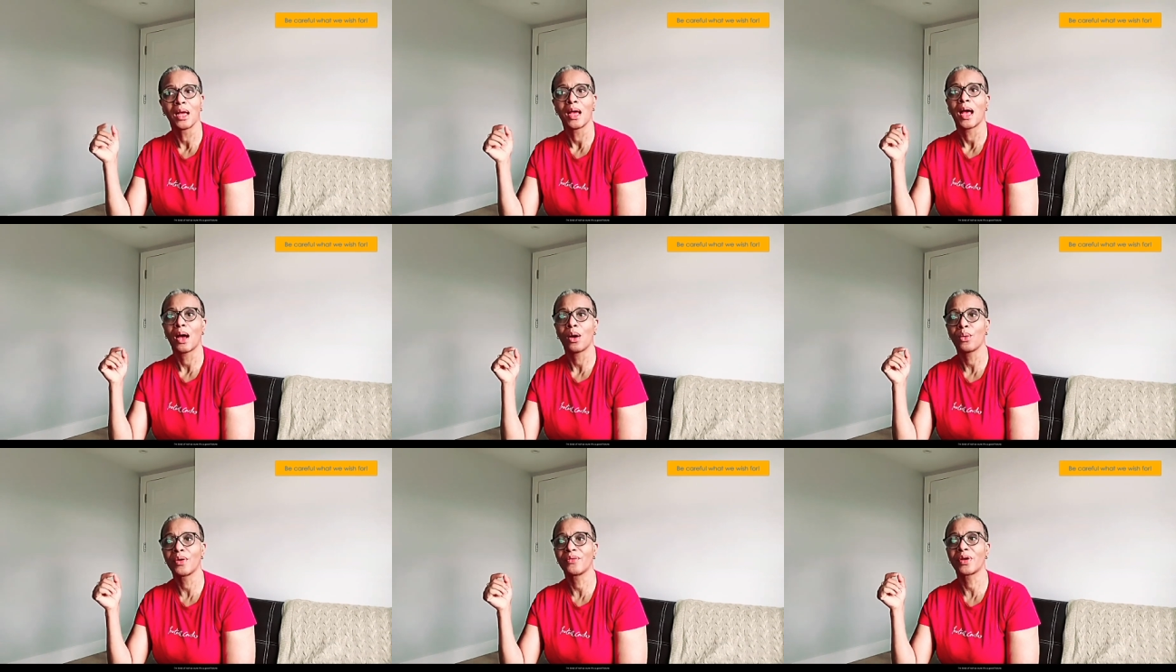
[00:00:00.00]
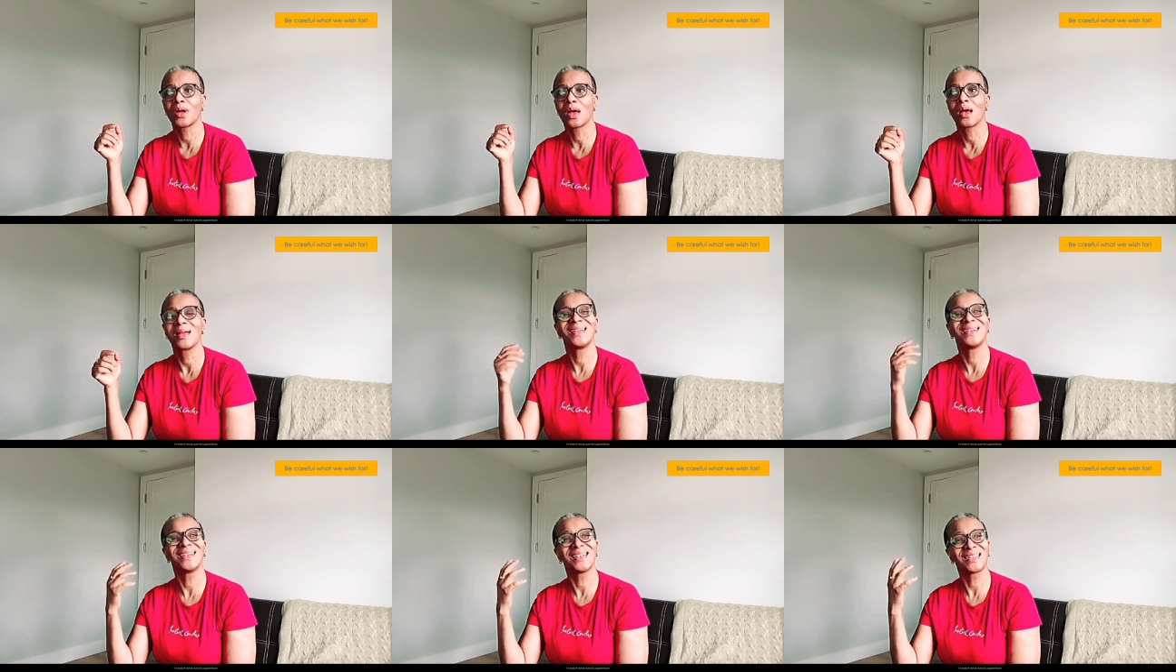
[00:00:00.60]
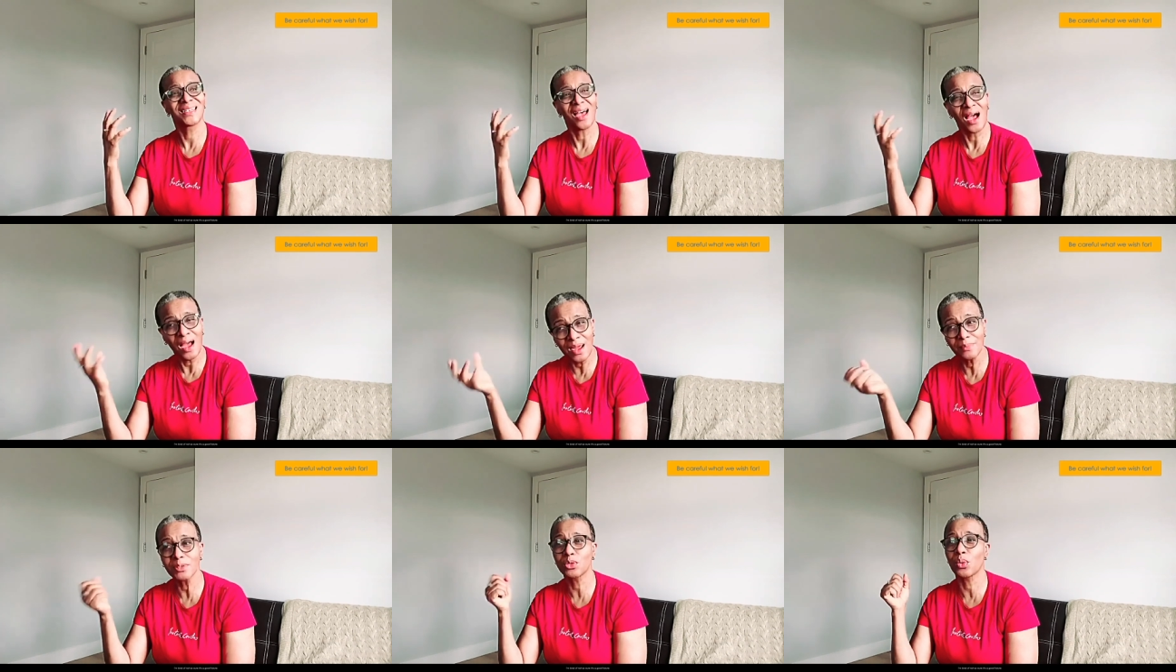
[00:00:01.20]
However, in the
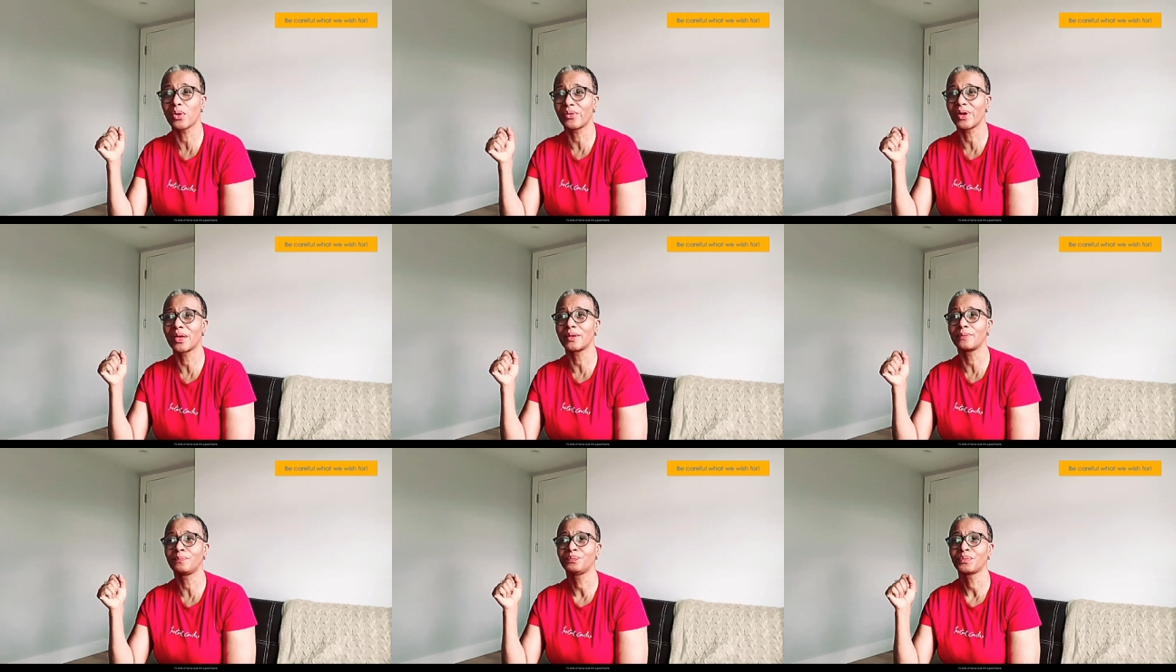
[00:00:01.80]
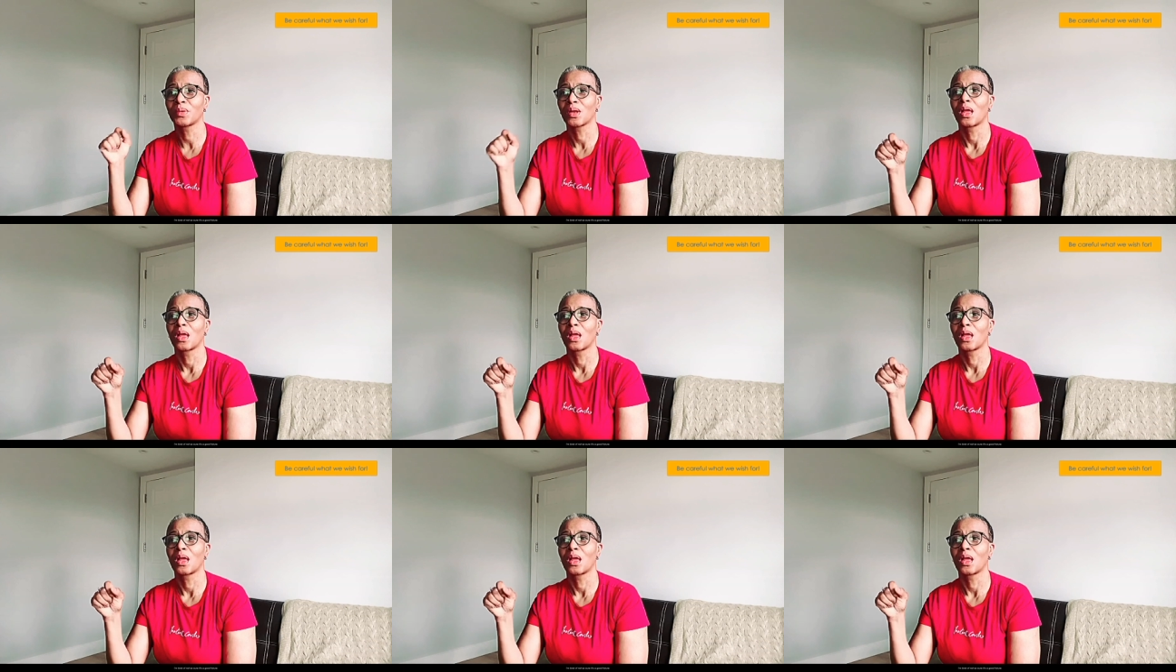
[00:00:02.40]
times we're in,